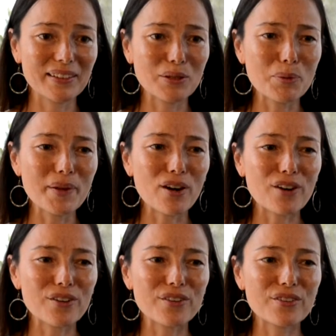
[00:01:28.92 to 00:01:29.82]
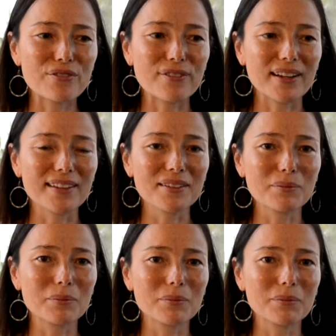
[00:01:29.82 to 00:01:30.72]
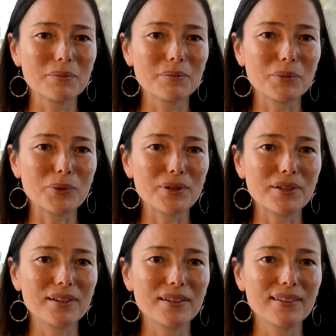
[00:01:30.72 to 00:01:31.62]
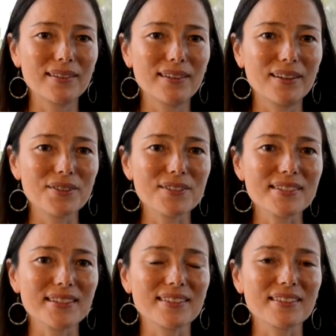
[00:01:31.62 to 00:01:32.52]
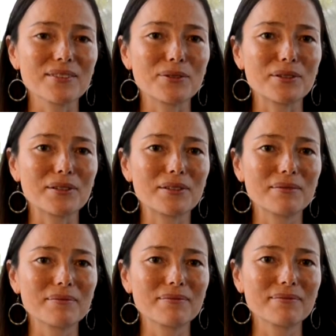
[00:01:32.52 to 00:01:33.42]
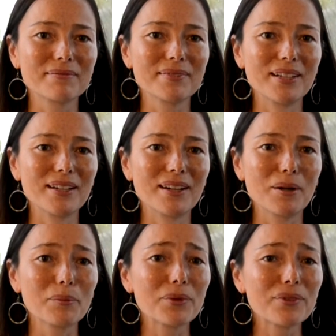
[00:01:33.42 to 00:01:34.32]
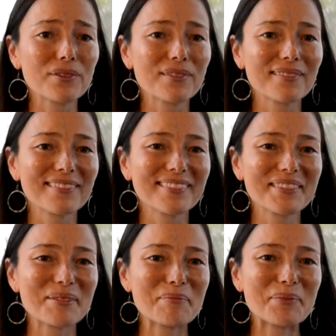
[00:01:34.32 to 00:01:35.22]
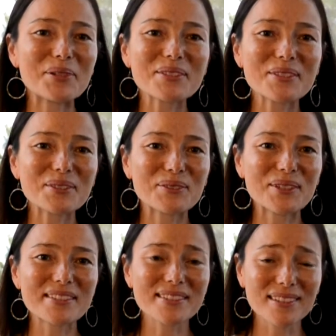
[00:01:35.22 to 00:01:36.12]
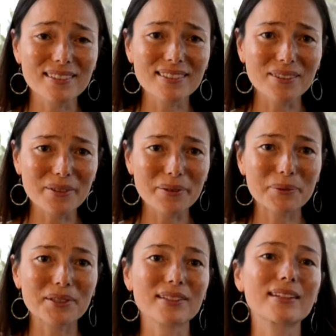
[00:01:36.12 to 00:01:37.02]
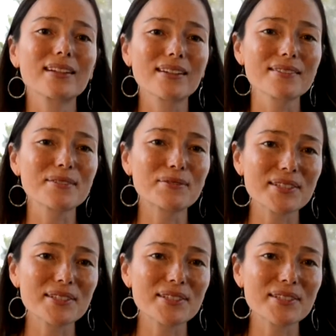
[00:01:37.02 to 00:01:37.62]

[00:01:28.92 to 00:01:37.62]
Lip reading: It would be hard to find a more understated or humble person who has done all the work that he has over